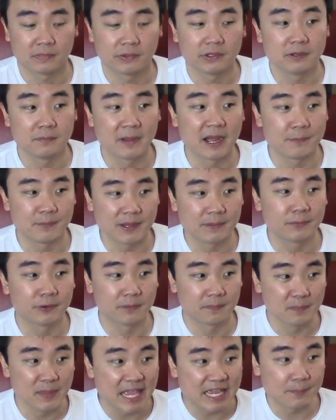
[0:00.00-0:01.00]
you might be able
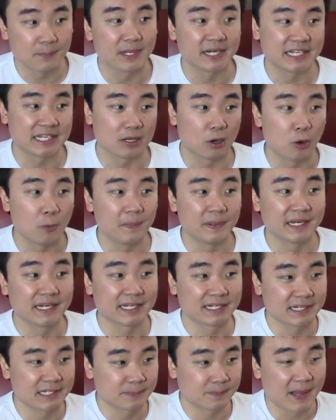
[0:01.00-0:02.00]
to make money
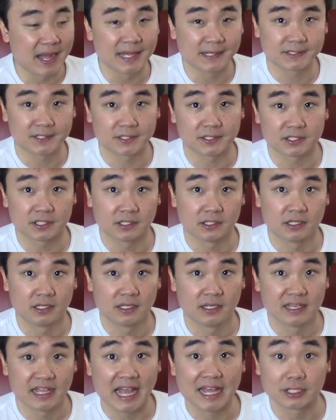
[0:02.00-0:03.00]
opening these boxes
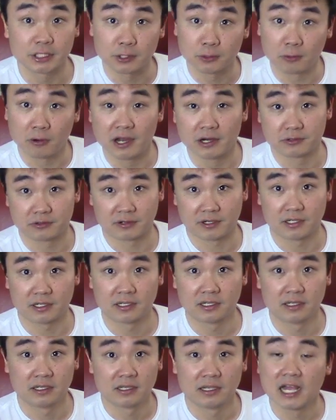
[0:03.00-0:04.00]
at 200.
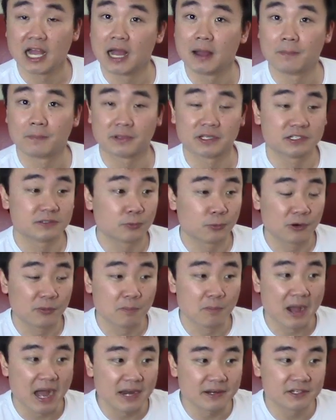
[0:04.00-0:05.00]
Because um, when
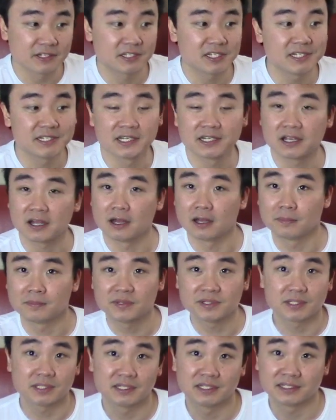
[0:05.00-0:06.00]
modern season
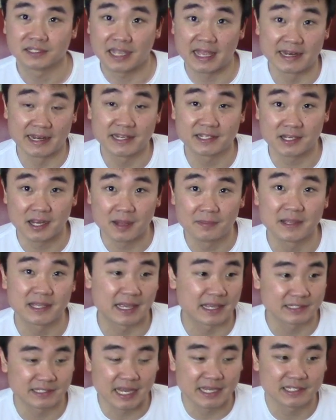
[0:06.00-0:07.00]
comes, and it's
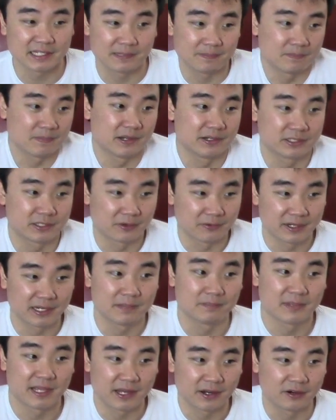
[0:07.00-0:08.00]
coming, it's actually, it's
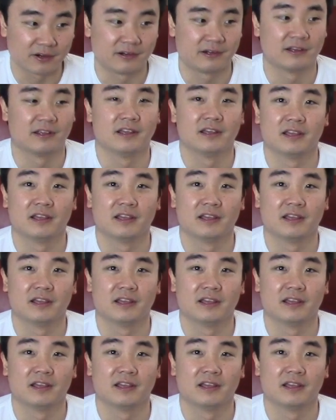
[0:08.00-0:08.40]
already here,